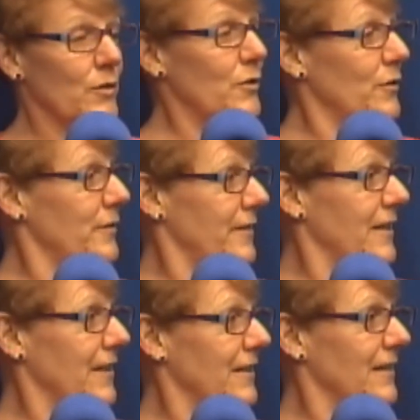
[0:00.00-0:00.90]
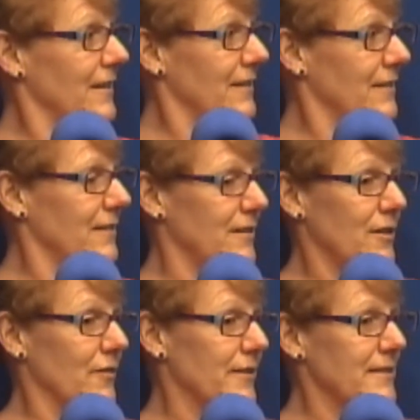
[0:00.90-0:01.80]
you're thinking that
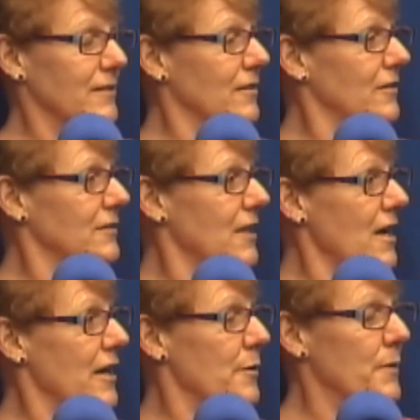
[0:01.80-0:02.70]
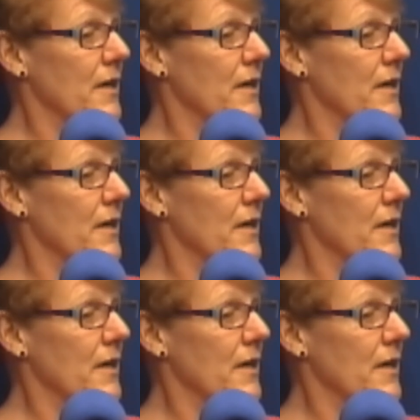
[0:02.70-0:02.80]
it's a long time.